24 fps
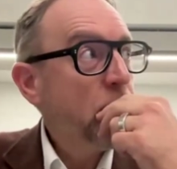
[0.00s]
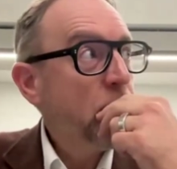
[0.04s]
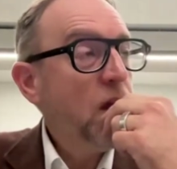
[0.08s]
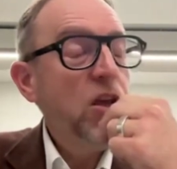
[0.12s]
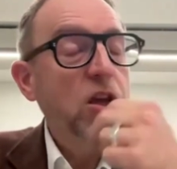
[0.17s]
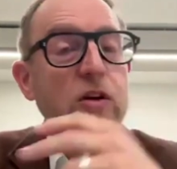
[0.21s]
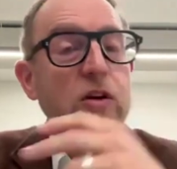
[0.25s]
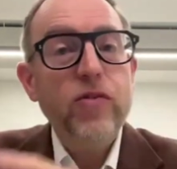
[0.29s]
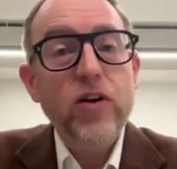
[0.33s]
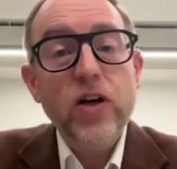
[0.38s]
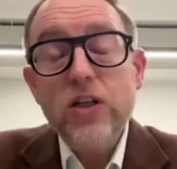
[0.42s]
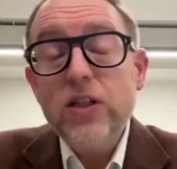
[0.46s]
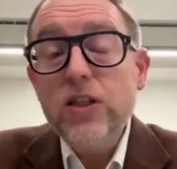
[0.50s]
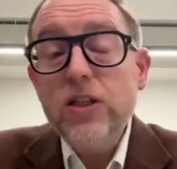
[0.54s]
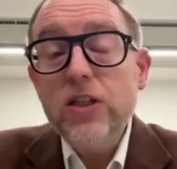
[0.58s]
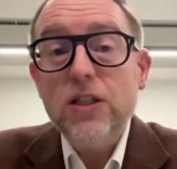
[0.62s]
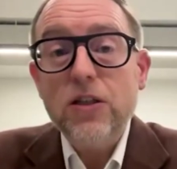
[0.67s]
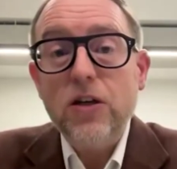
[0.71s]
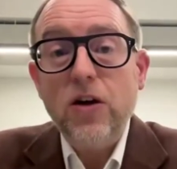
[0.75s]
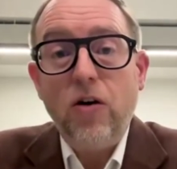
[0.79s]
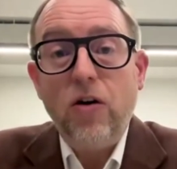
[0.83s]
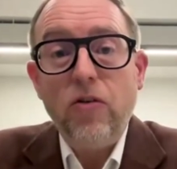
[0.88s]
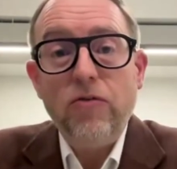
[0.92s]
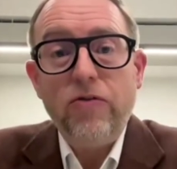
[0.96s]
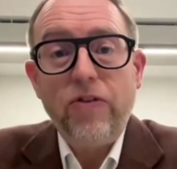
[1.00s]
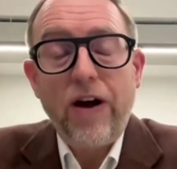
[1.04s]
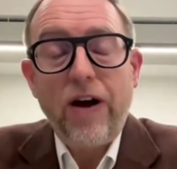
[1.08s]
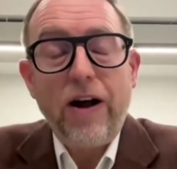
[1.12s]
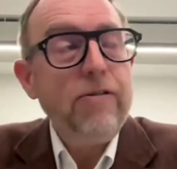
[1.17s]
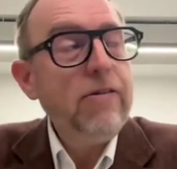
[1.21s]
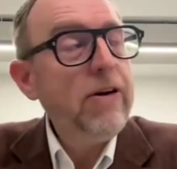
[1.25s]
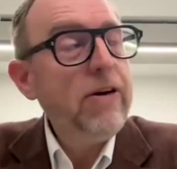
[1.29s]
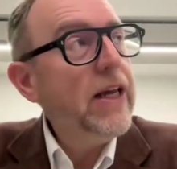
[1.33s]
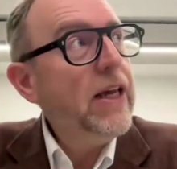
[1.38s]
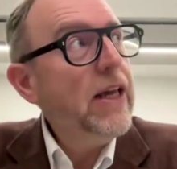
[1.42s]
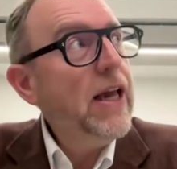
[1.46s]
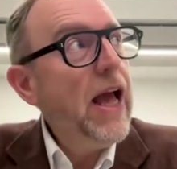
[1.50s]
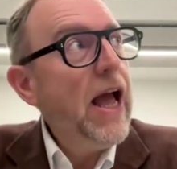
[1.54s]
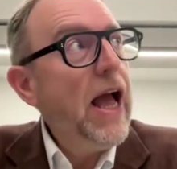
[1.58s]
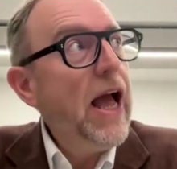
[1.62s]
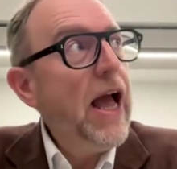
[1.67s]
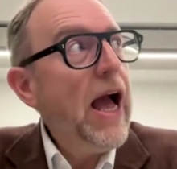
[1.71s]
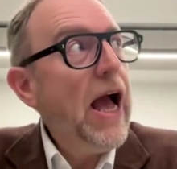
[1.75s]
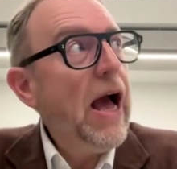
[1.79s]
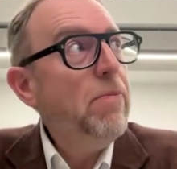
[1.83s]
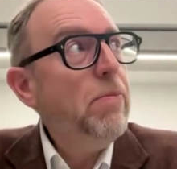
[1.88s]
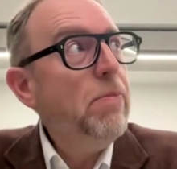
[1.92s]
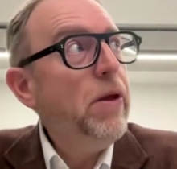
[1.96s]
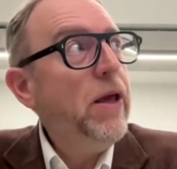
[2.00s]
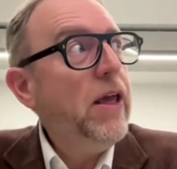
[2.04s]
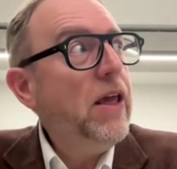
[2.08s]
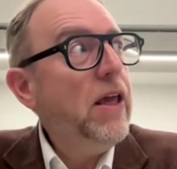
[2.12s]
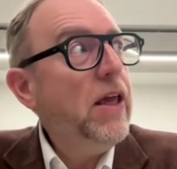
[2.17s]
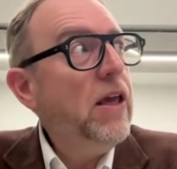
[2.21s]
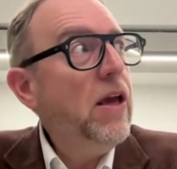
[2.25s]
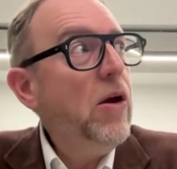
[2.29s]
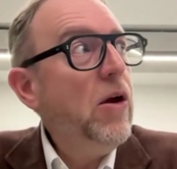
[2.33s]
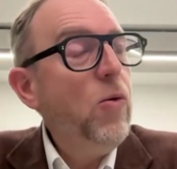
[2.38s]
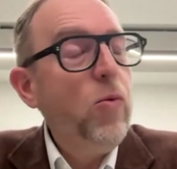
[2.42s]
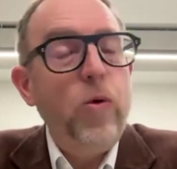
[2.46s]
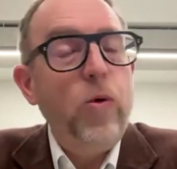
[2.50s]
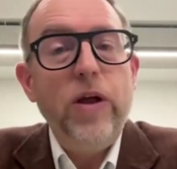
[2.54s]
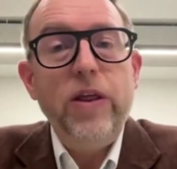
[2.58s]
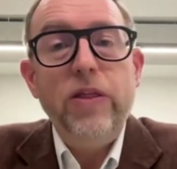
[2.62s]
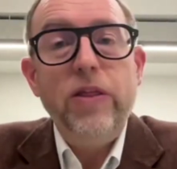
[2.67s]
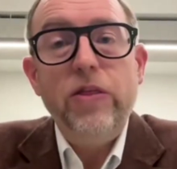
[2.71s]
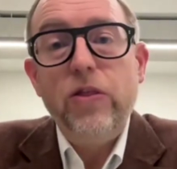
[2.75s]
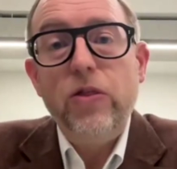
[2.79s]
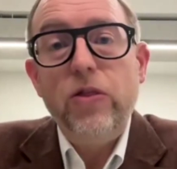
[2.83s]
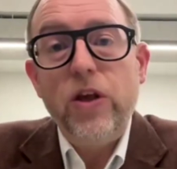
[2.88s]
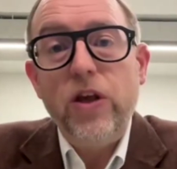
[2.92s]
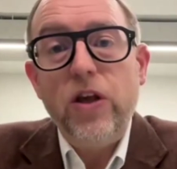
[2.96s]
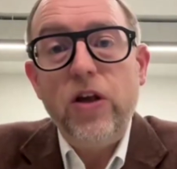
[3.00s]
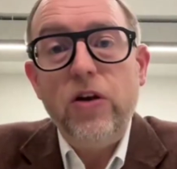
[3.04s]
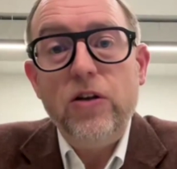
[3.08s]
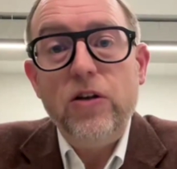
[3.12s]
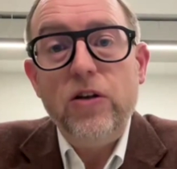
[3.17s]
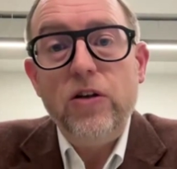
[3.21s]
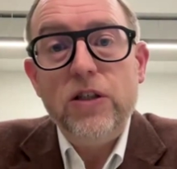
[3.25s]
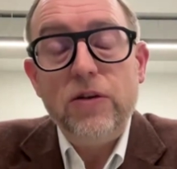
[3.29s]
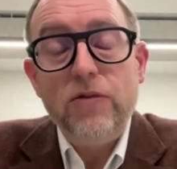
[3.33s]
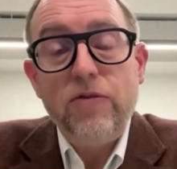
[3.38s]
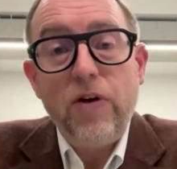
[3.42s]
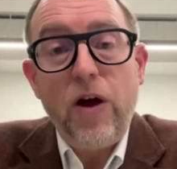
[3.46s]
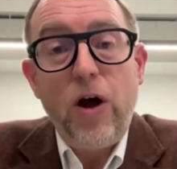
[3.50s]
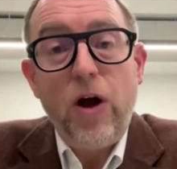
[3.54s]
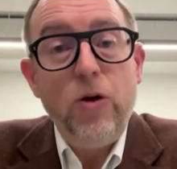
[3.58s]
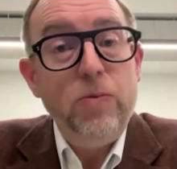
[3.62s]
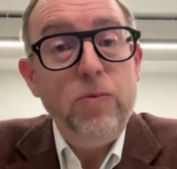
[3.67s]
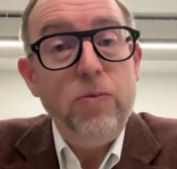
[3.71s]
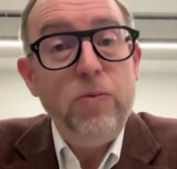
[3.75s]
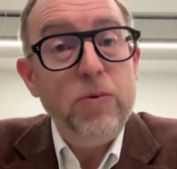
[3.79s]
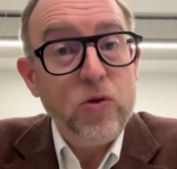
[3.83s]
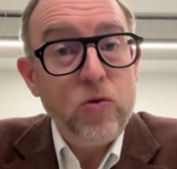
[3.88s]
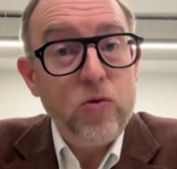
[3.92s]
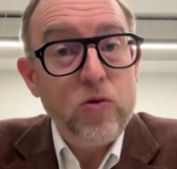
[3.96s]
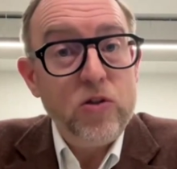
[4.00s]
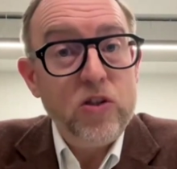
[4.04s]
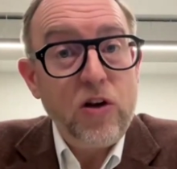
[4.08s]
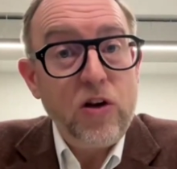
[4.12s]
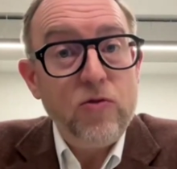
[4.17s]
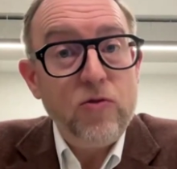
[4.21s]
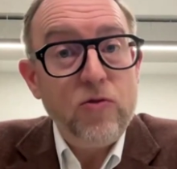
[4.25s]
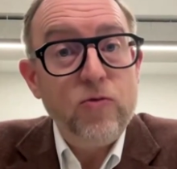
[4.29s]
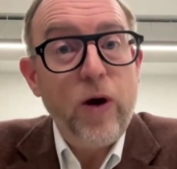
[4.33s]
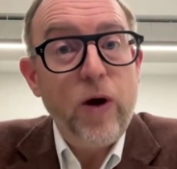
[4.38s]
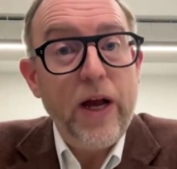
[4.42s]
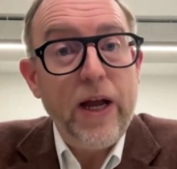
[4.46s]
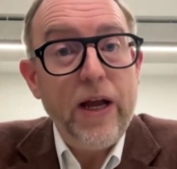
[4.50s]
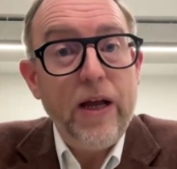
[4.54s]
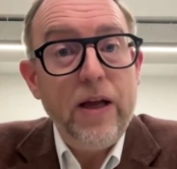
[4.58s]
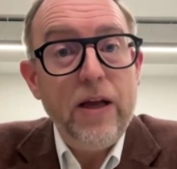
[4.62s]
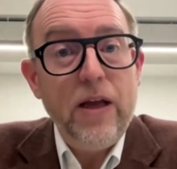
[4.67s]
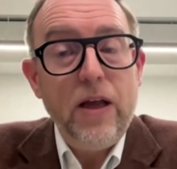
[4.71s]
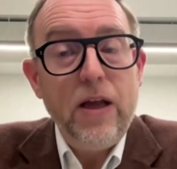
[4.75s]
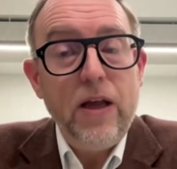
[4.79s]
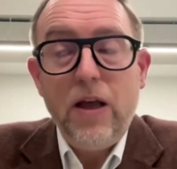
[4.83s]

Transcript: universities are not very happy with the use of open source software,